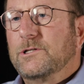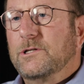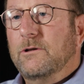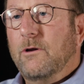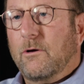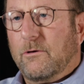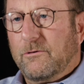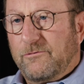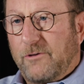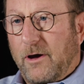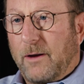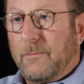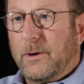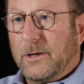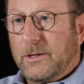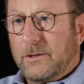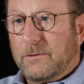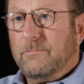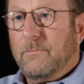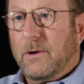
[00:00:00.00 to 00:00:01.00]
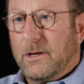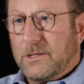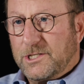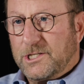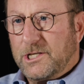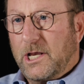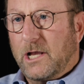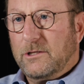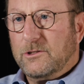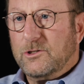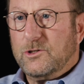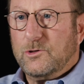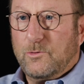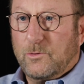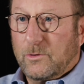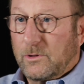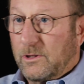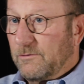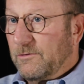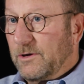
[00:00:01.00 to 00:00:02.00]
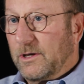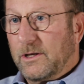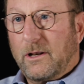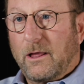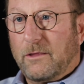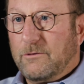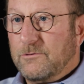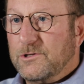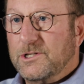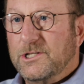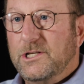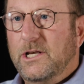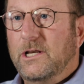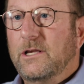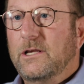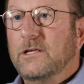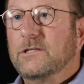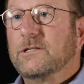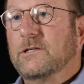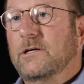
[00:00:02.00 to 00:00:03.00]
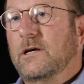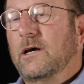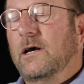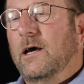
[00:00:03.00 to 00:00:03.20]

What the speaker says: to notify my sons who were living in other cities